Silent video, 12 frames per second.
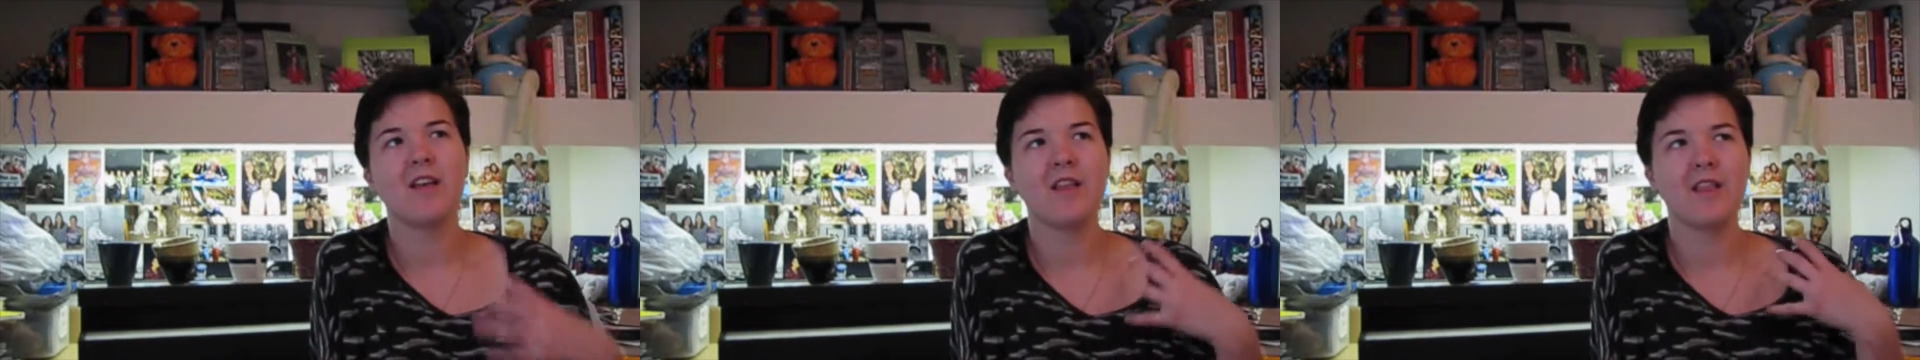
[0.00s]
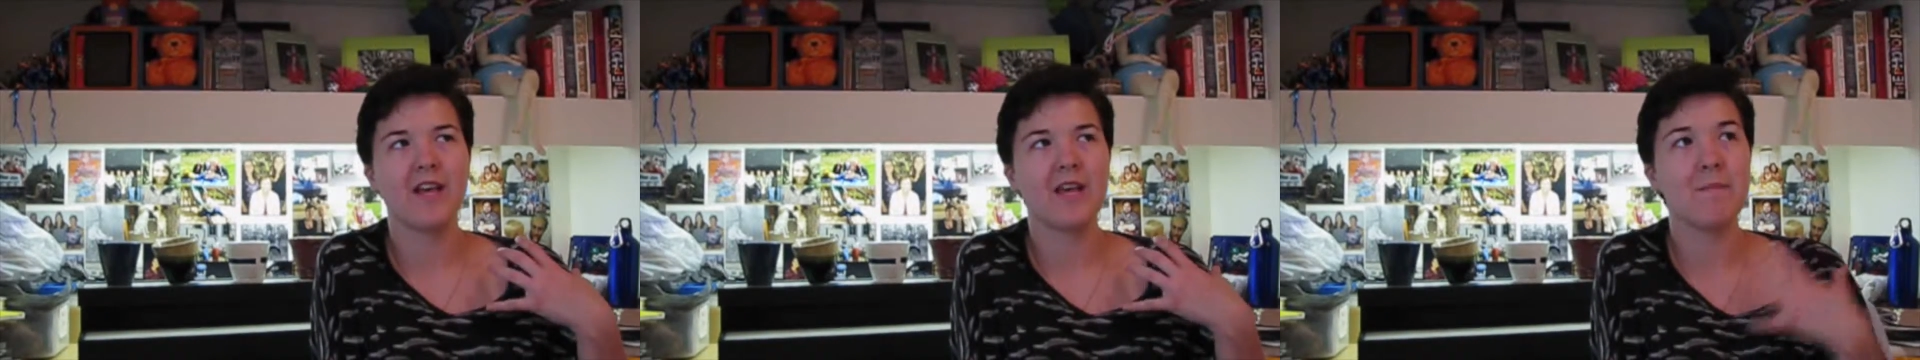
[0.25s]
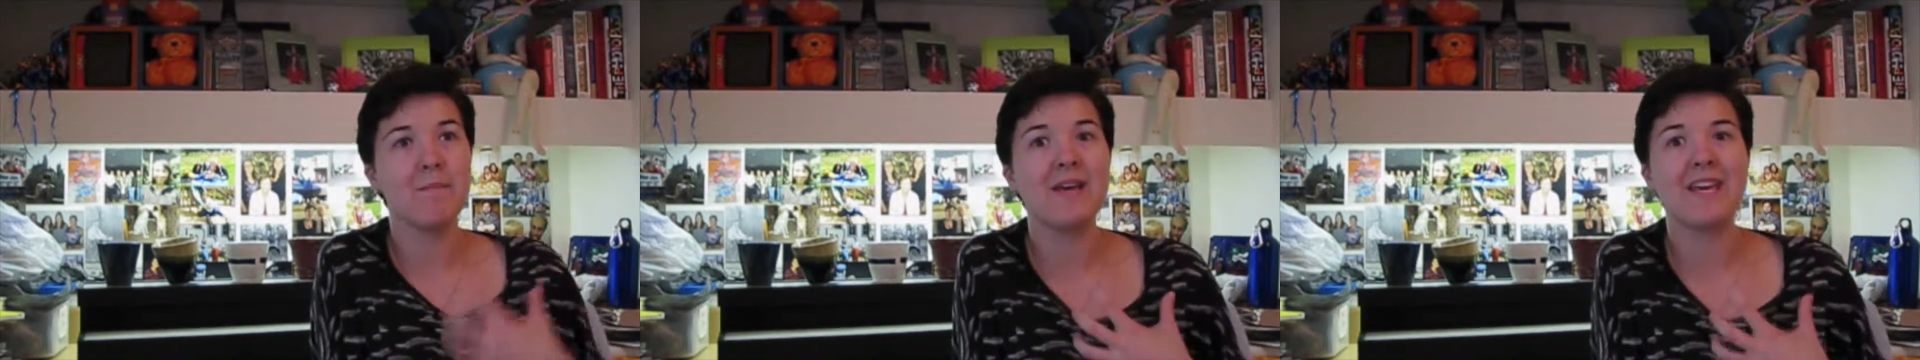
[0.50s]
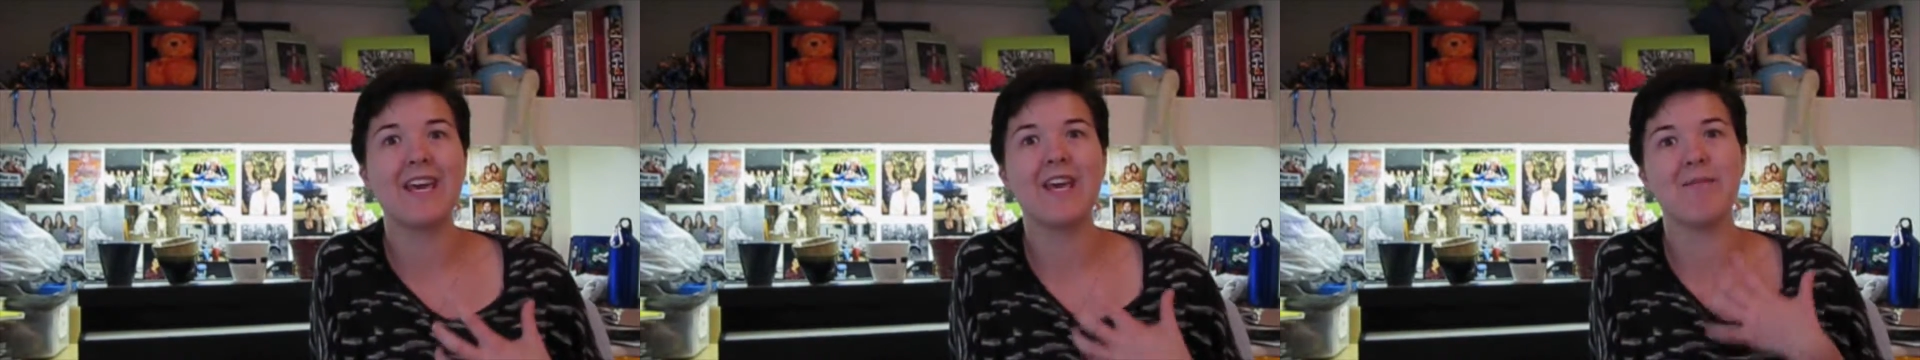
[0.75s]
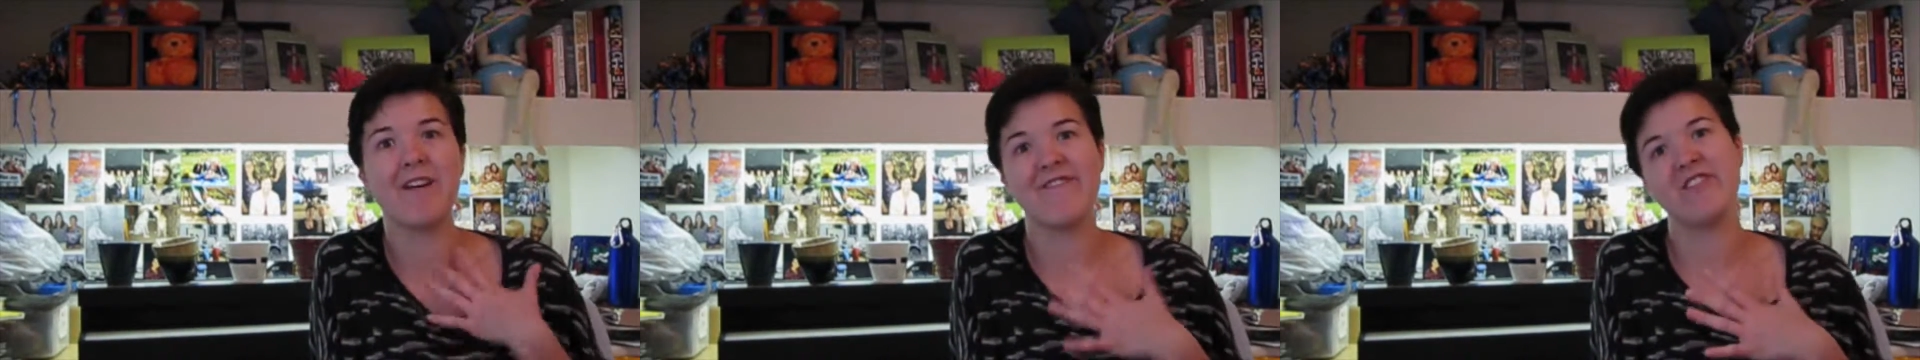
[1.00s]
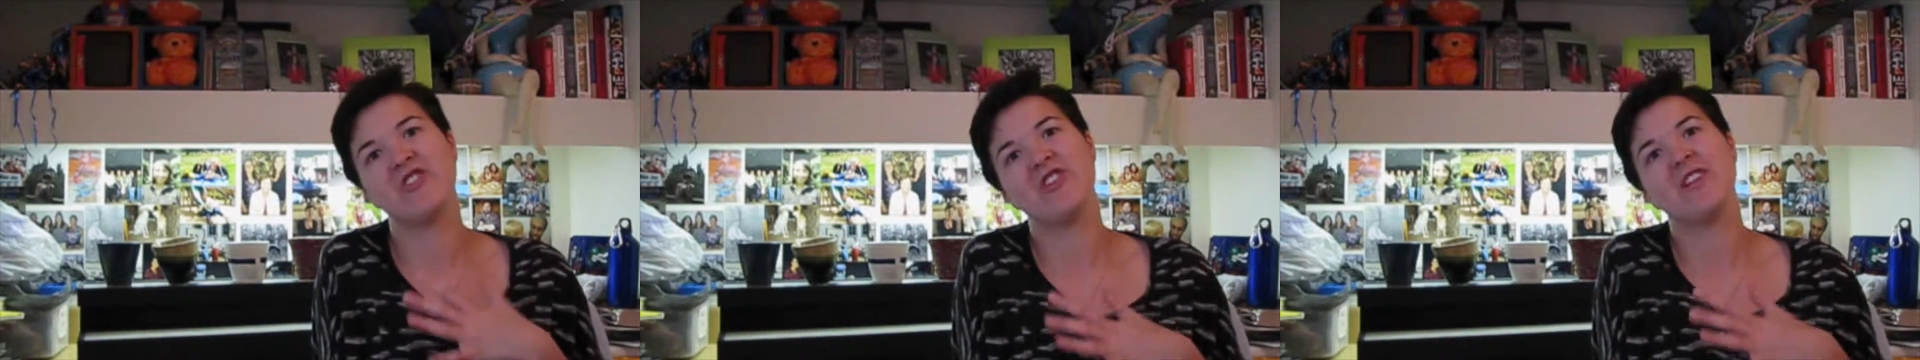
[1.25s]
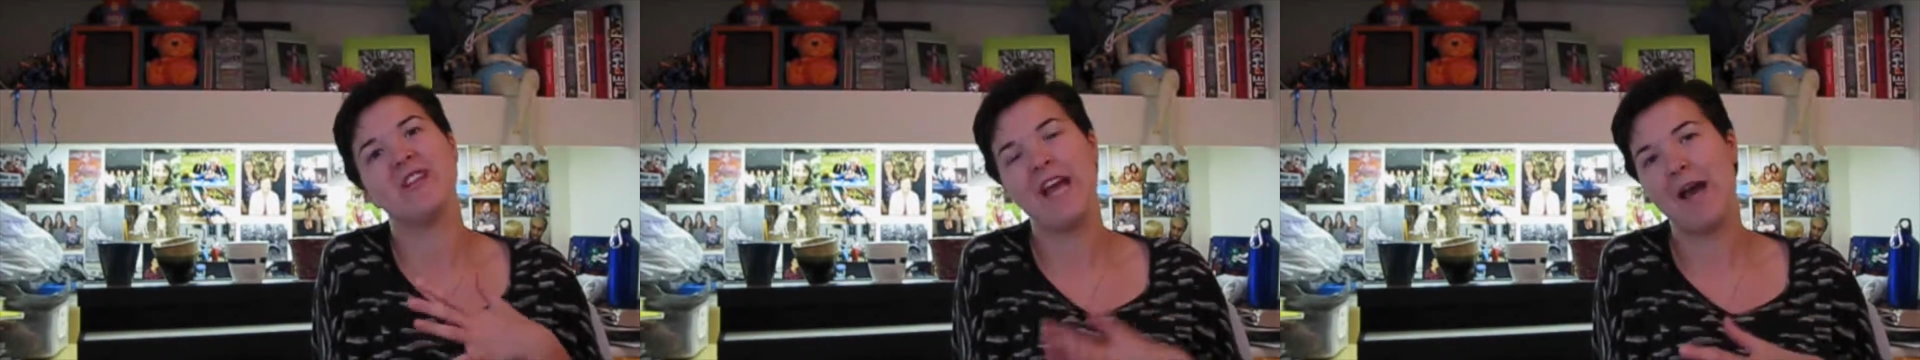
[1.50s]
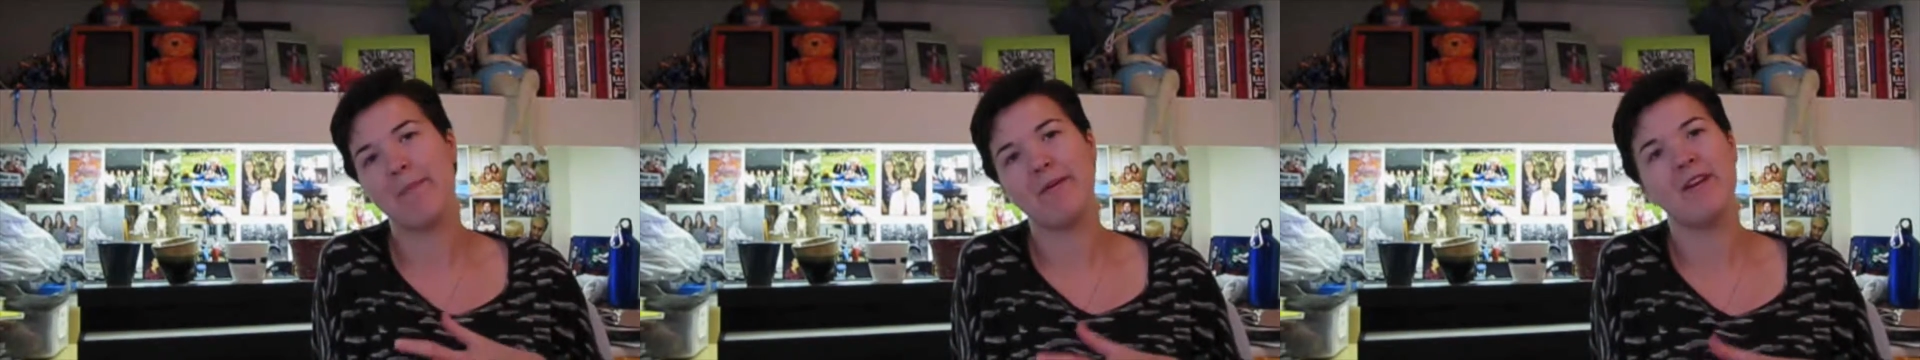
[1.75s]
like making my vision
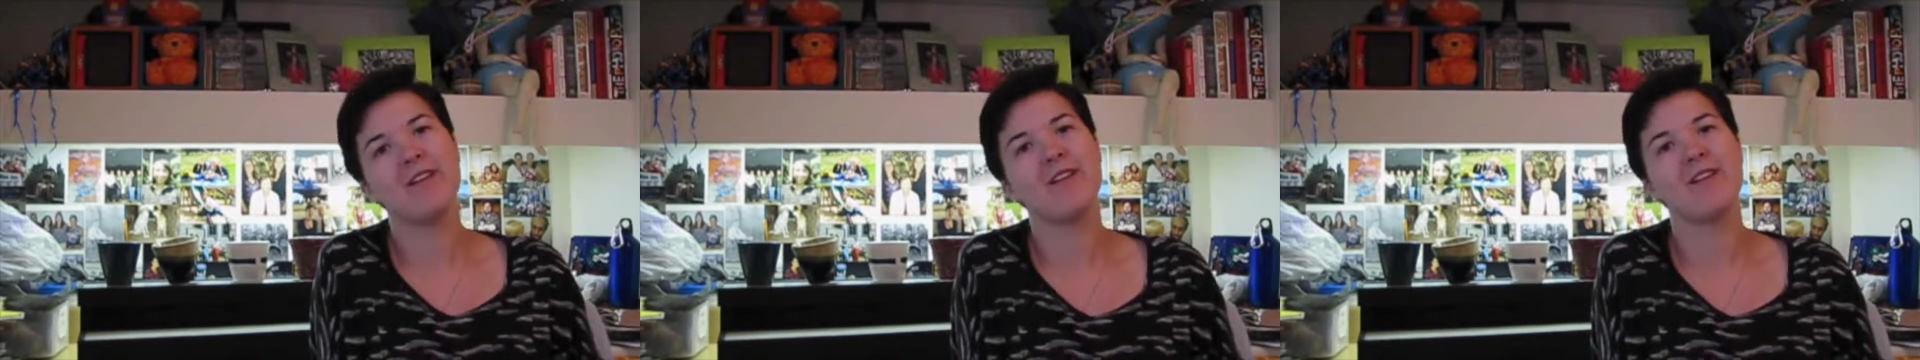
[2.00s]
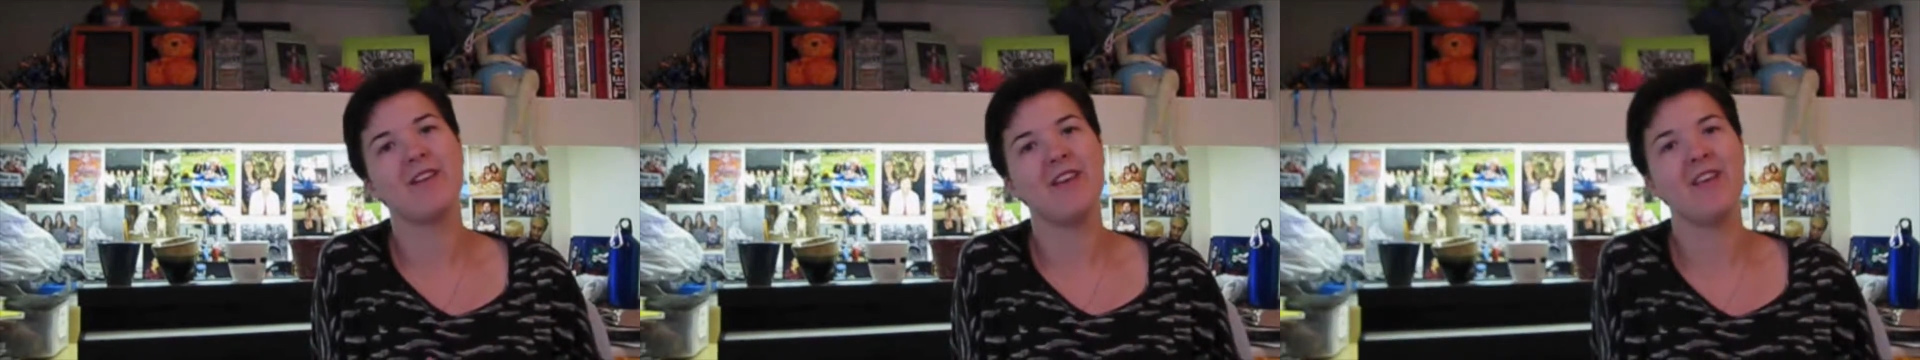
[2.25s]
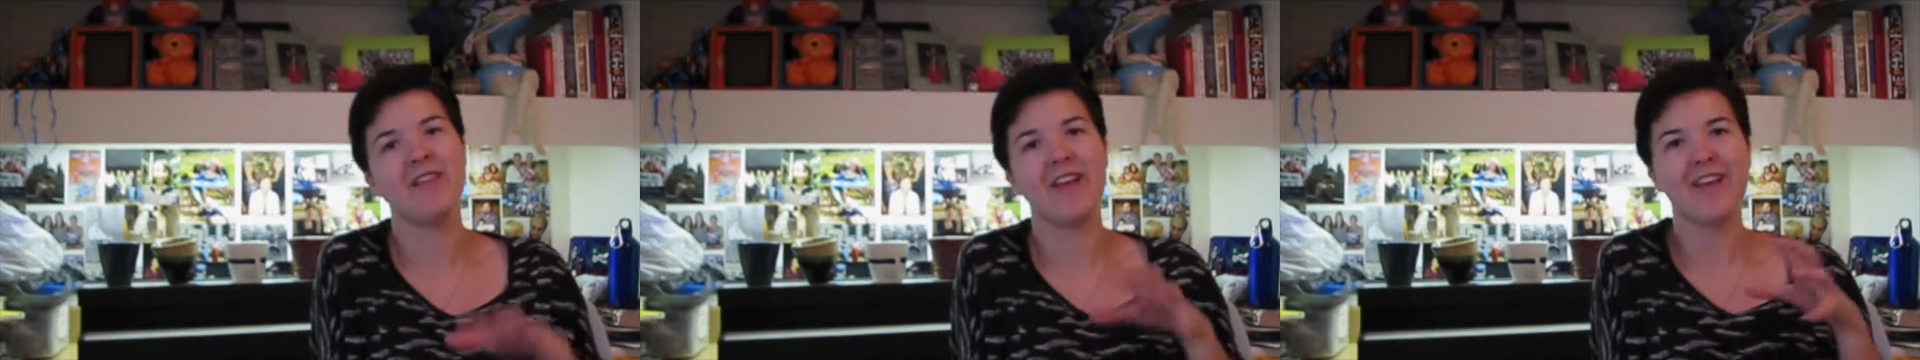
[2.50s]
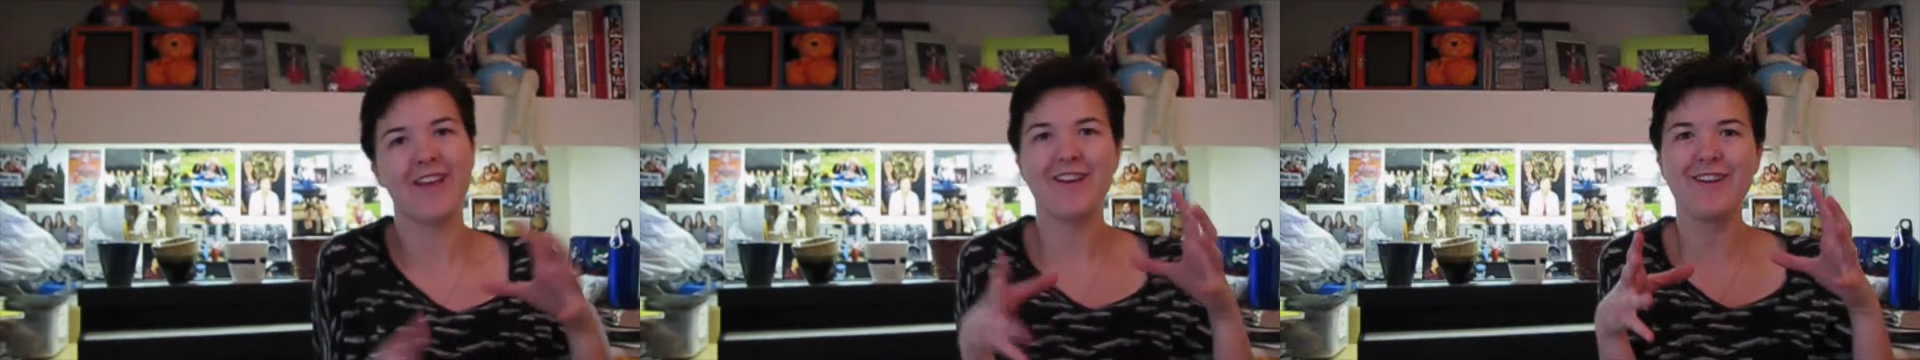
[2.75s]
happen in like